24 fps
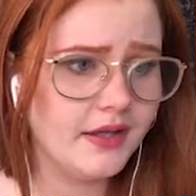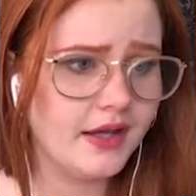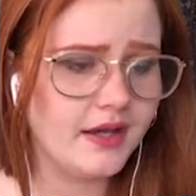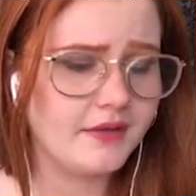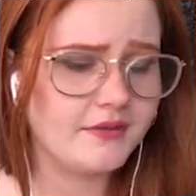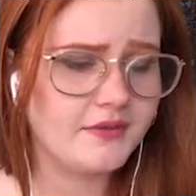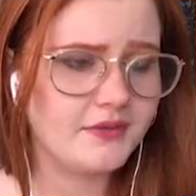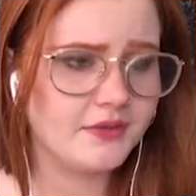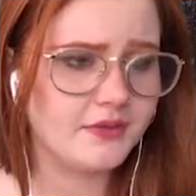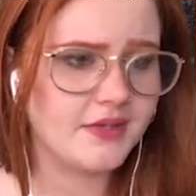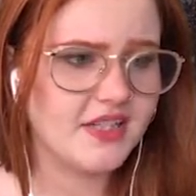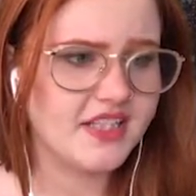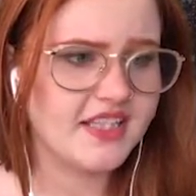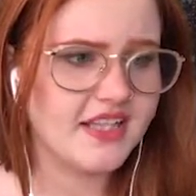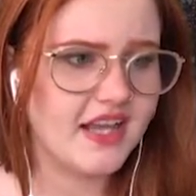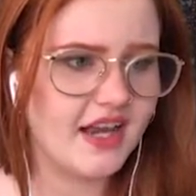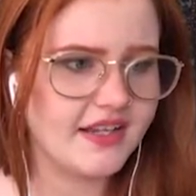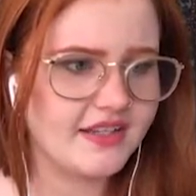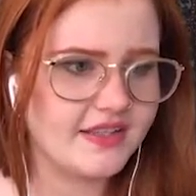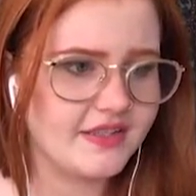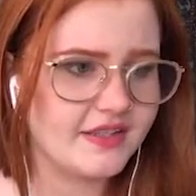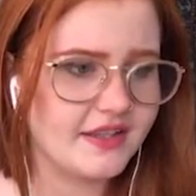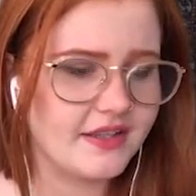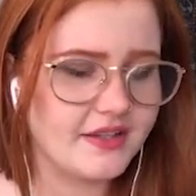Have to
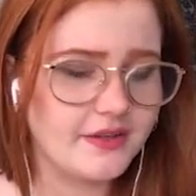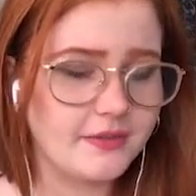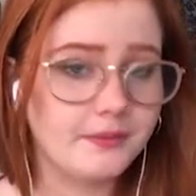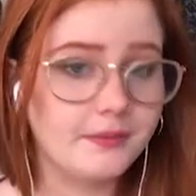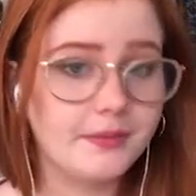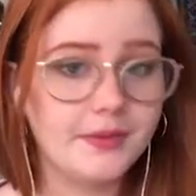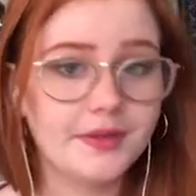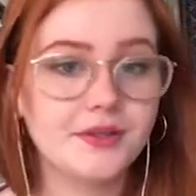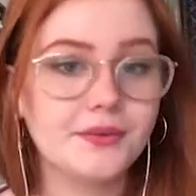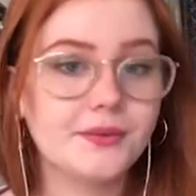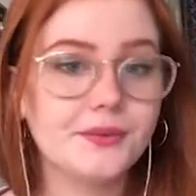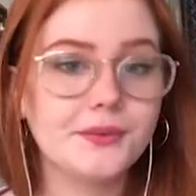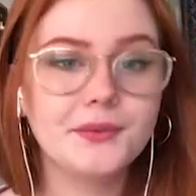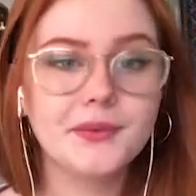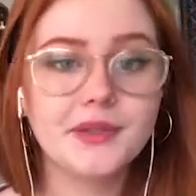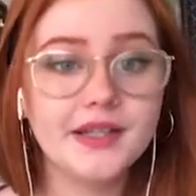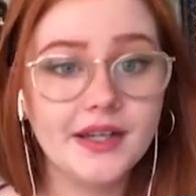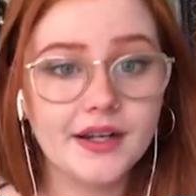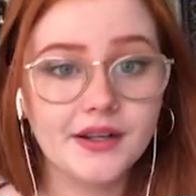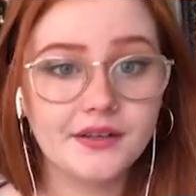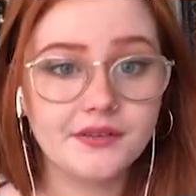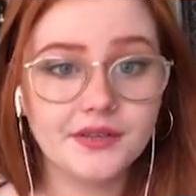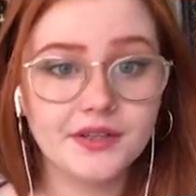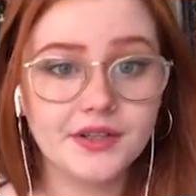resize them, but
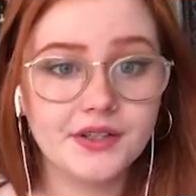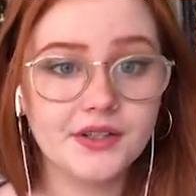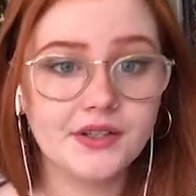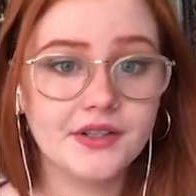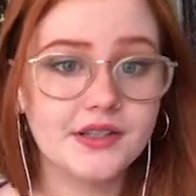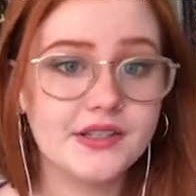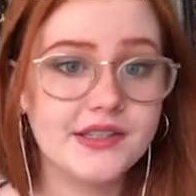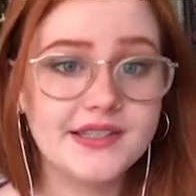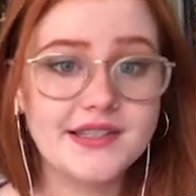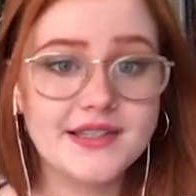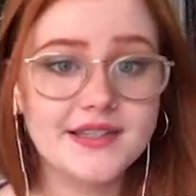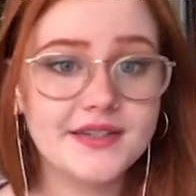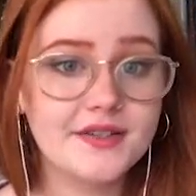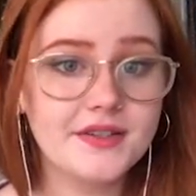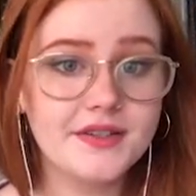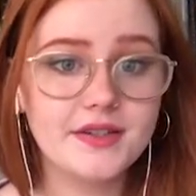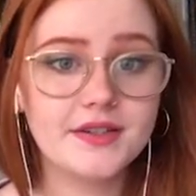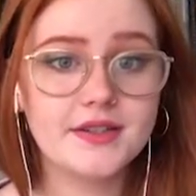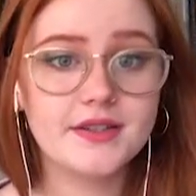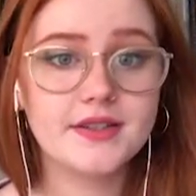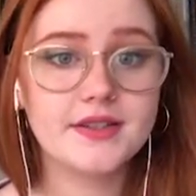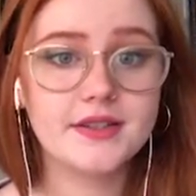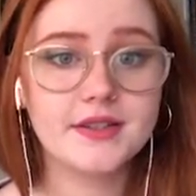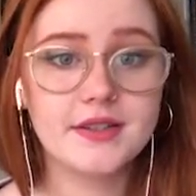whatever. It still
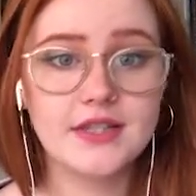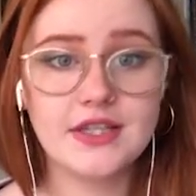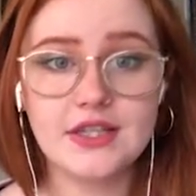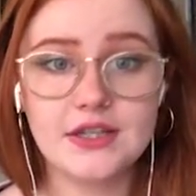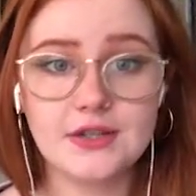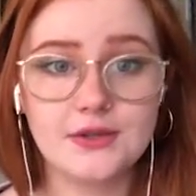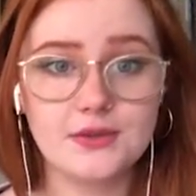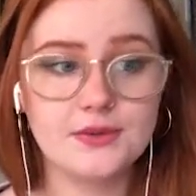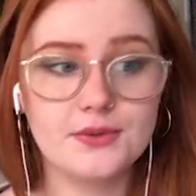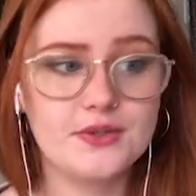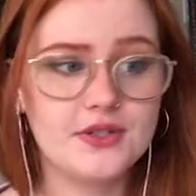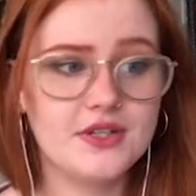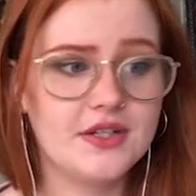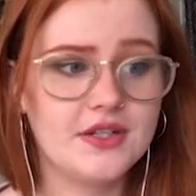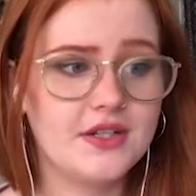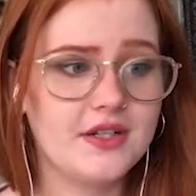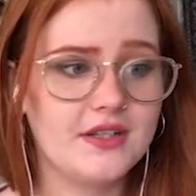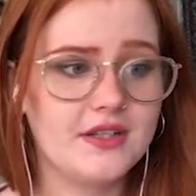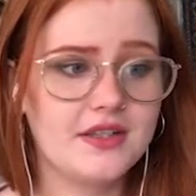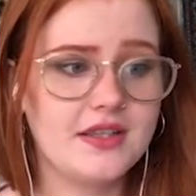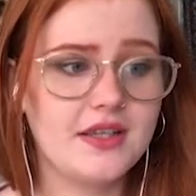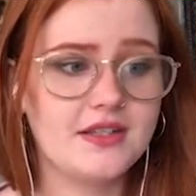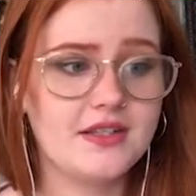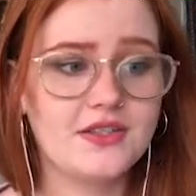looks cute.
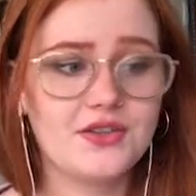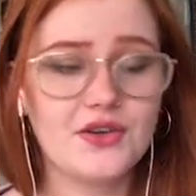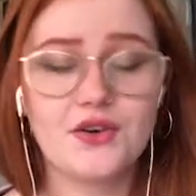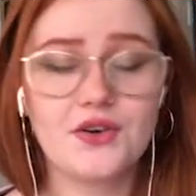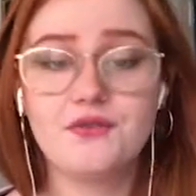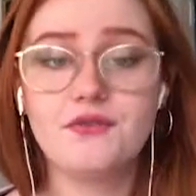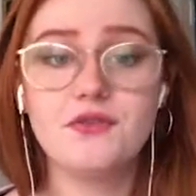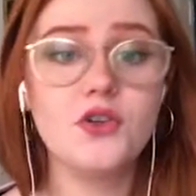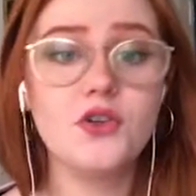They serve